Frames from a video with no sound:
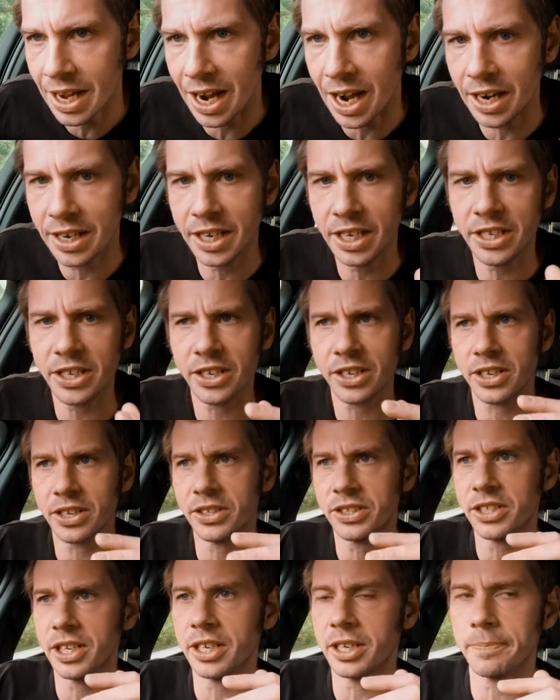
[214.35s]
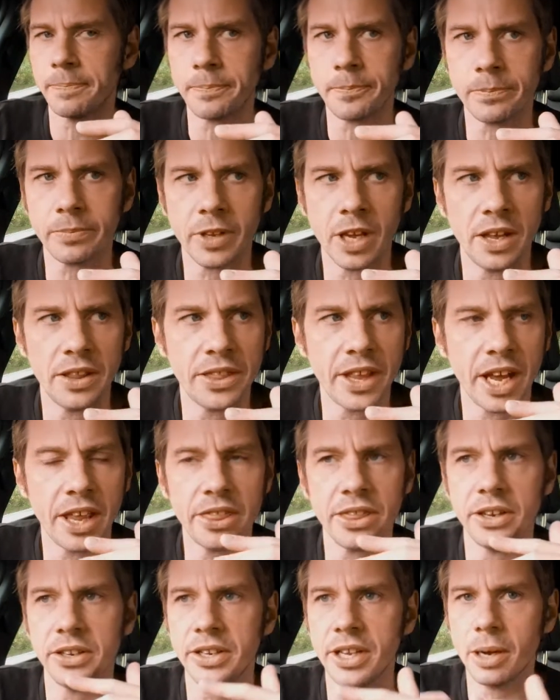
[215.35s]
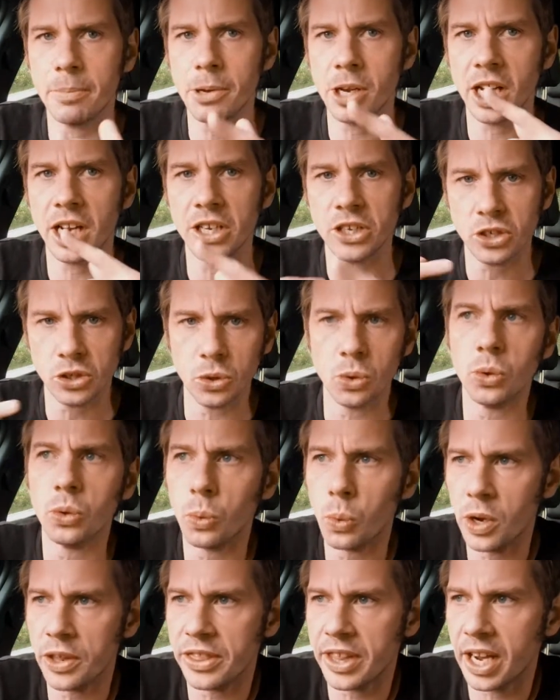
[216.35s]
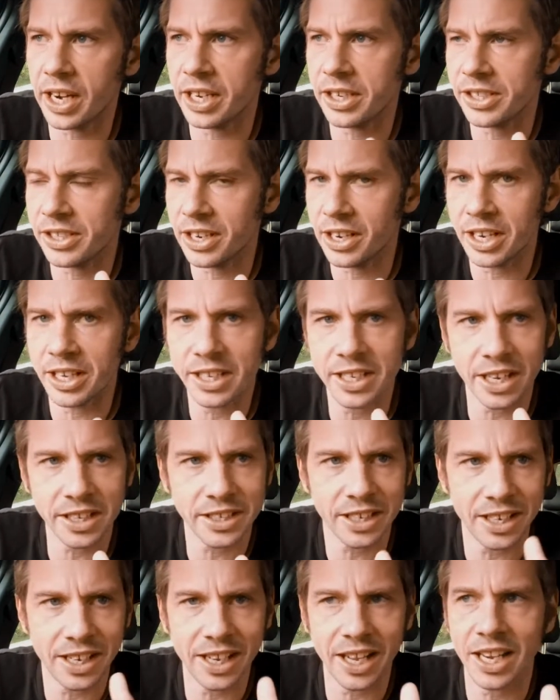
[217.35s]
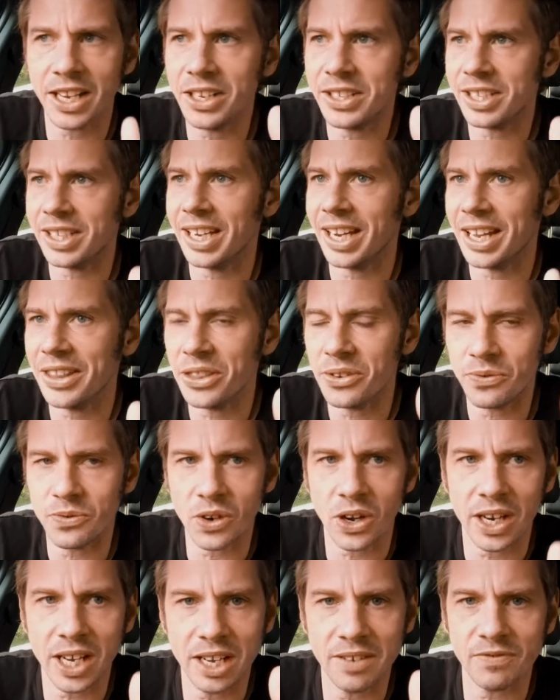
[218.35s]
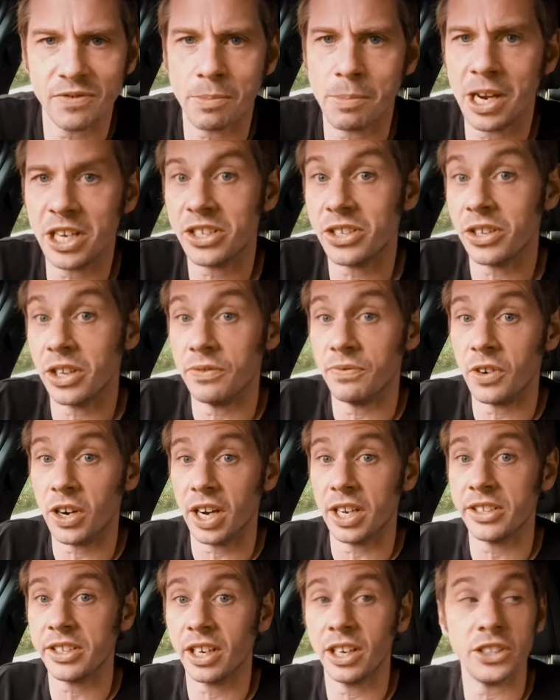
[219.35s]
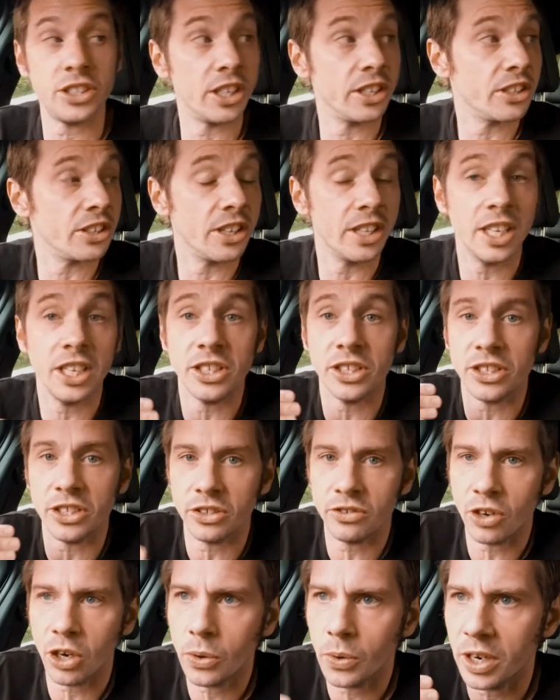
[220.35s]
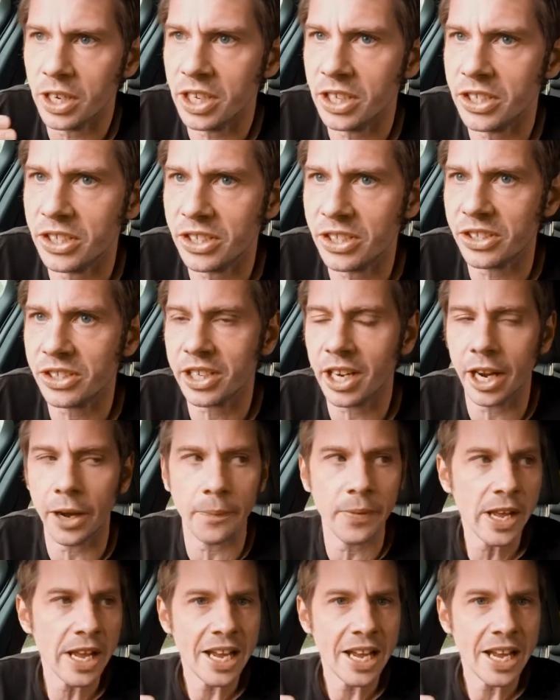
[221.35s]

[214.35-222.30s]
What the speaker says: I need you to consider that the double-edged sword with that is that it doesn't let you to get the right information, the right intelligence that needs you to grow and needs you to scale.